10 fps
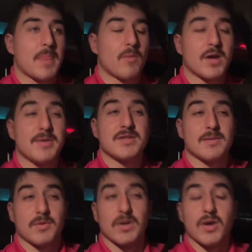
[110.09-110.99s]
we're going to be doing
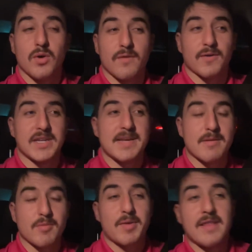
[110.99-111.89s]
something really cool for our team
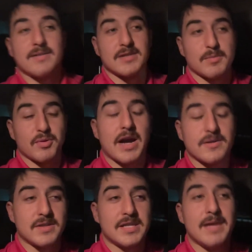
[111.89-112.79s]
member pay that's a surprise
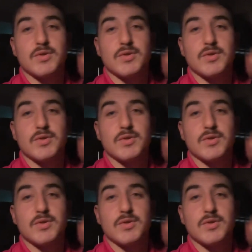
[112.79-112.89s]
for the team,